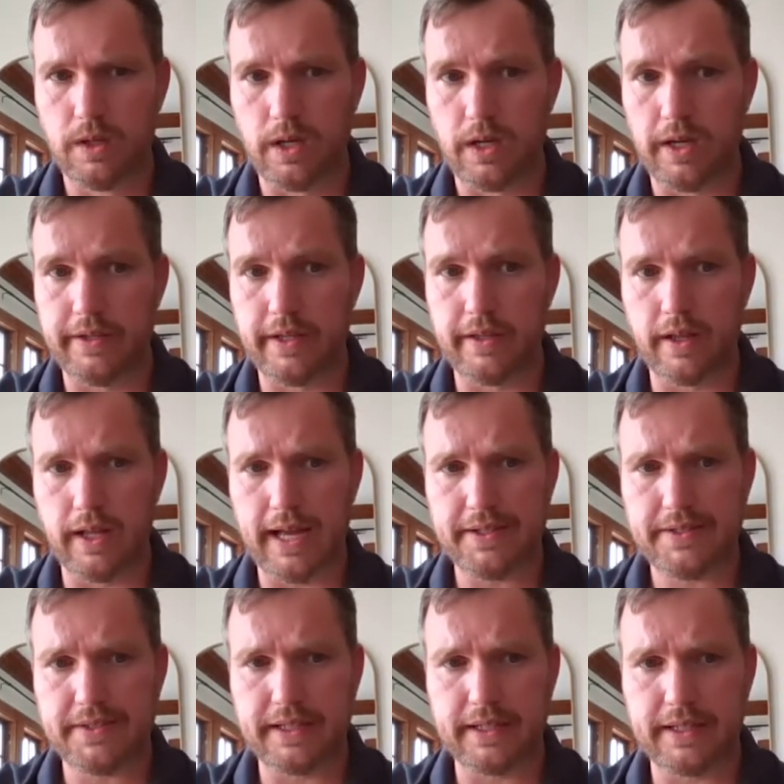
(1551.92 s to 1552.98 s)
And then the
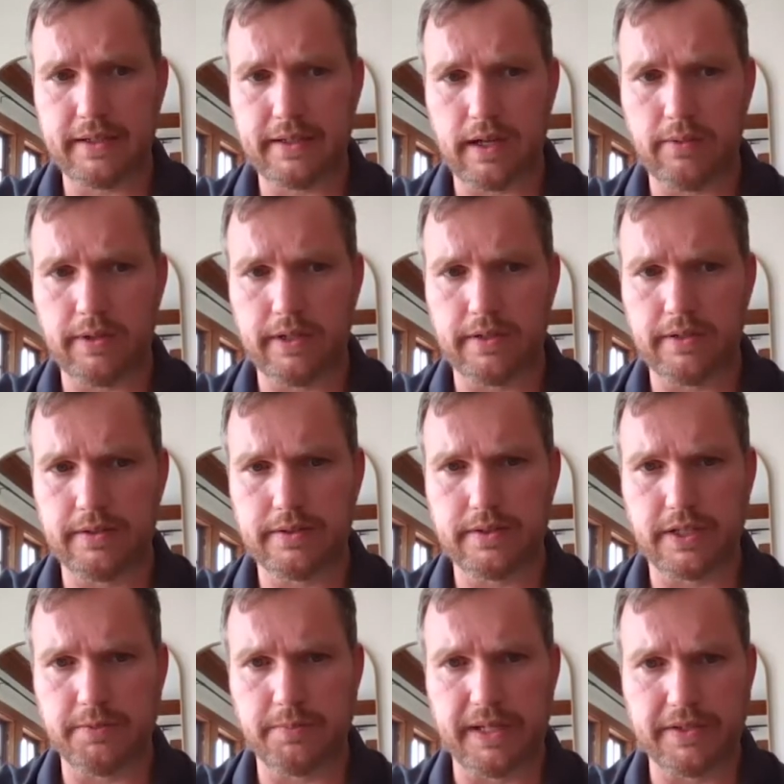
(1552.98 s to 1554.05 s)
last thing I want to
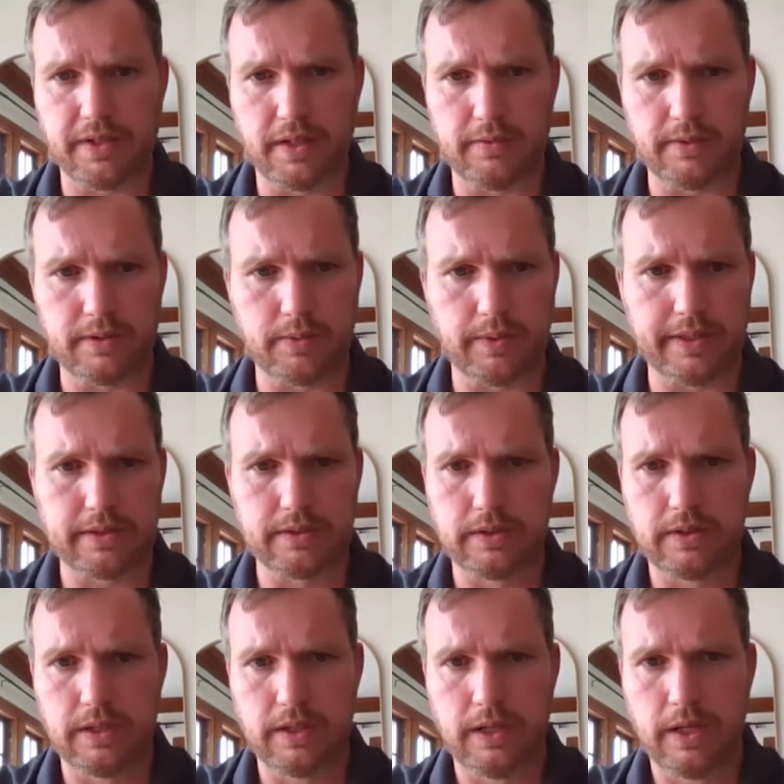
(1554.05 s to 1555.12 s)
touch base on real quick
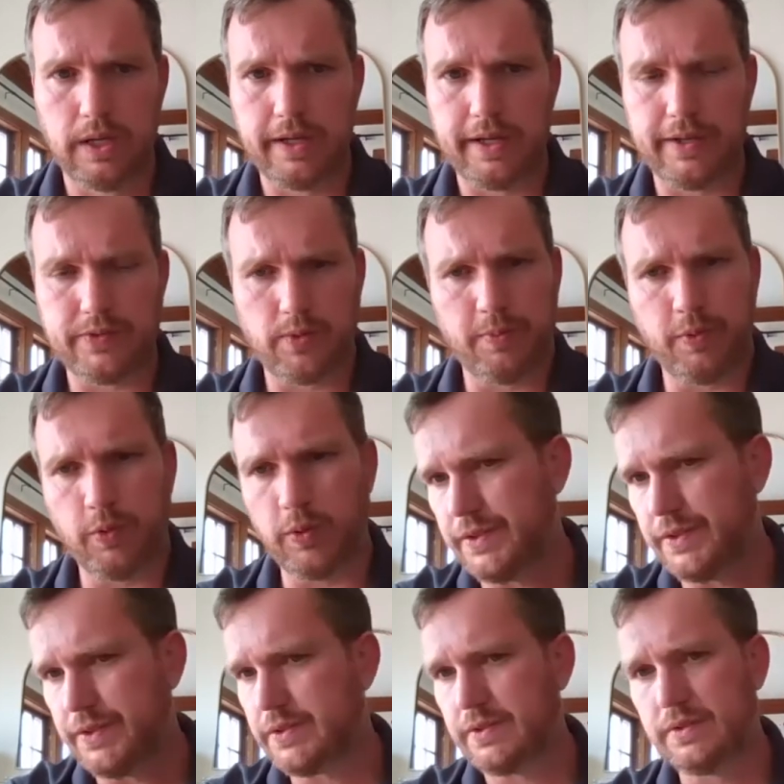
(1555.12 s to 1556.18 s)
is
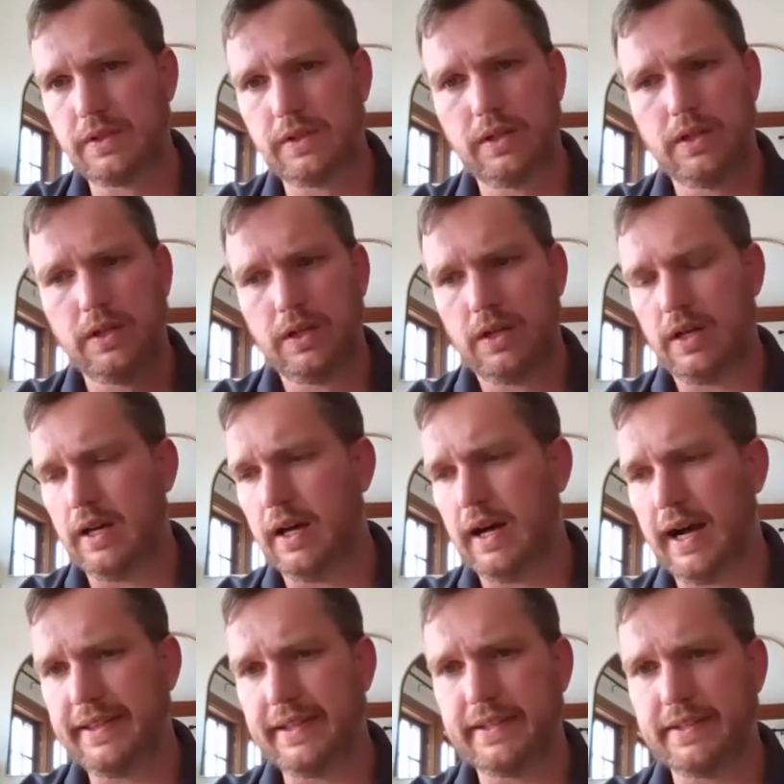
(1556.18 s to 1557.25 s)
reports.
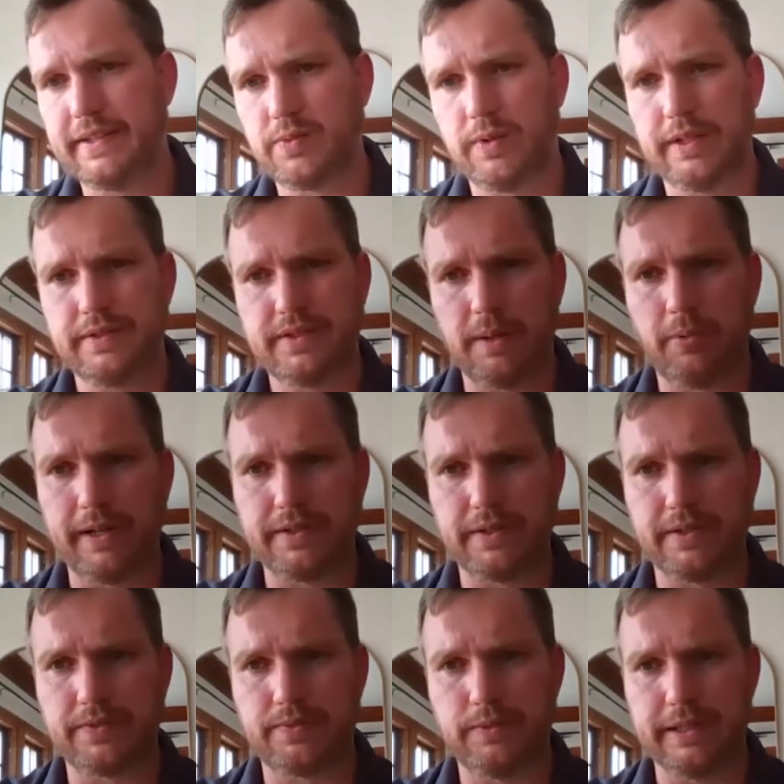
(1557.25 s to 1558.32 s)
I think this is what separates
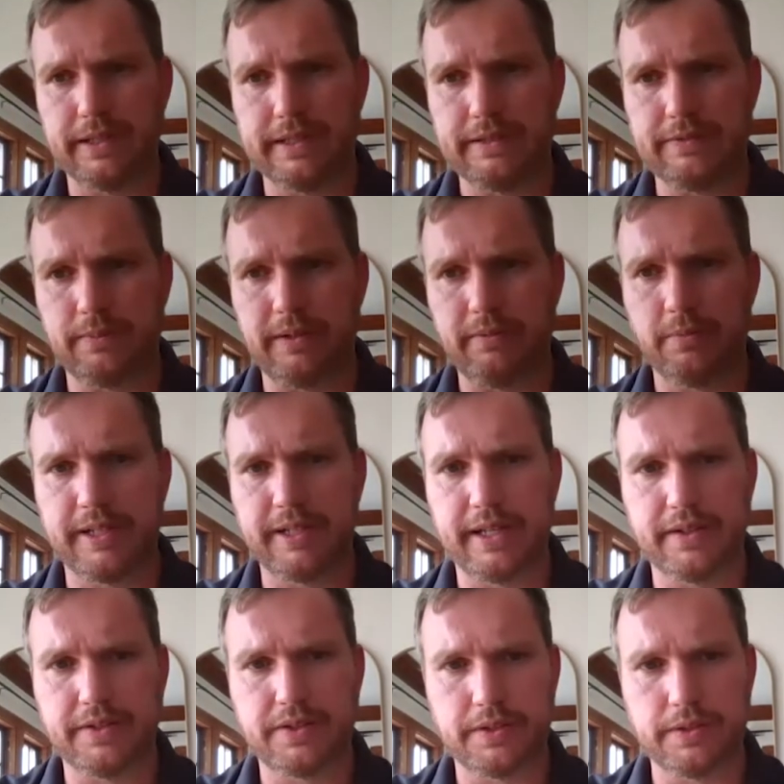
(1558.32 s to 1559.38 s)
us really from everybody
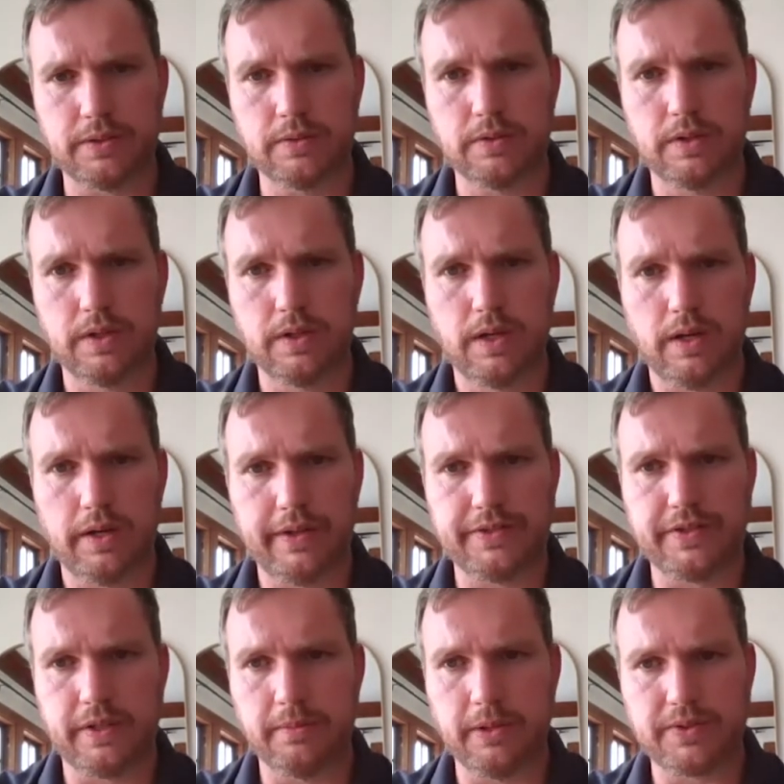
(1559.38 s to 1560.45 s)
else too. These
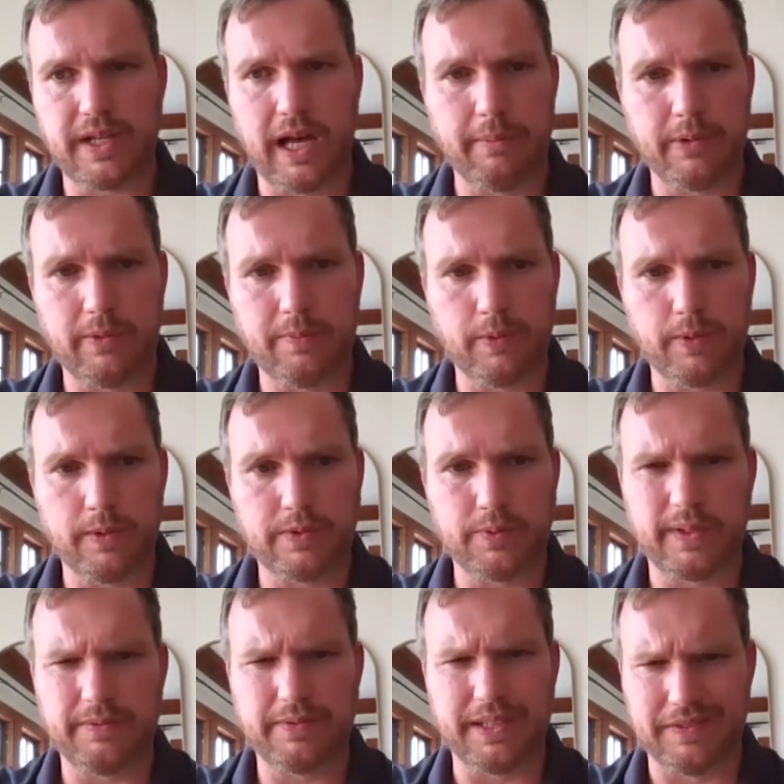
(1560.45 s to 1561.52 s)
are the most common reports.
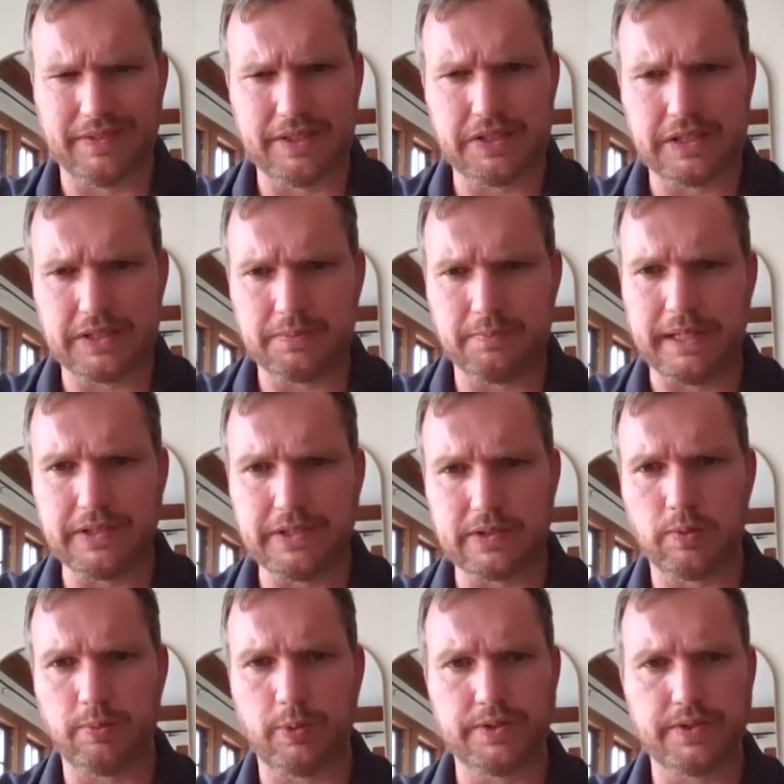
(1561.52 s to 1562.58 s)
We have 76 basic
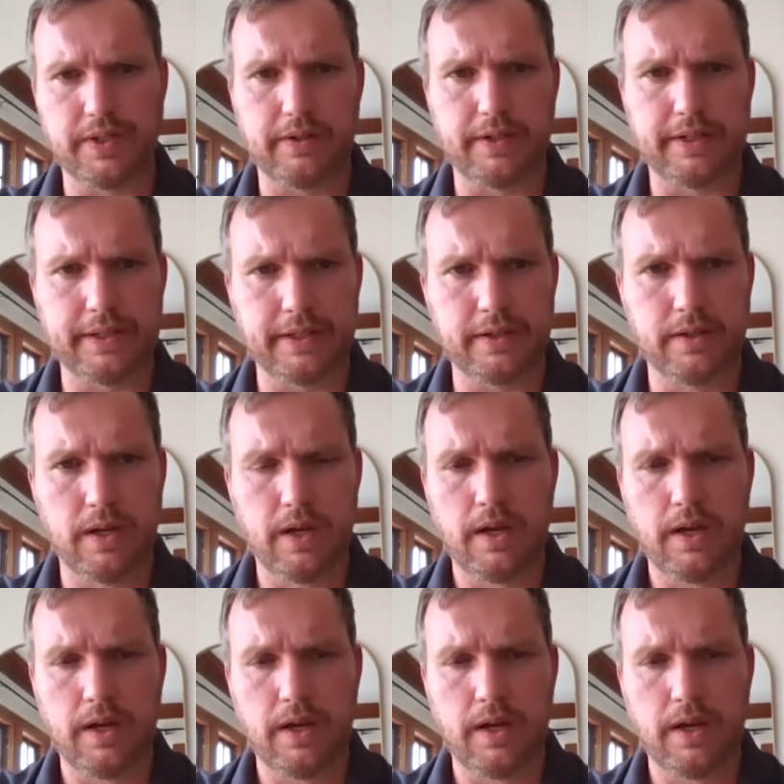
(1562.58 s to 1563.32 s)
reports that are in here.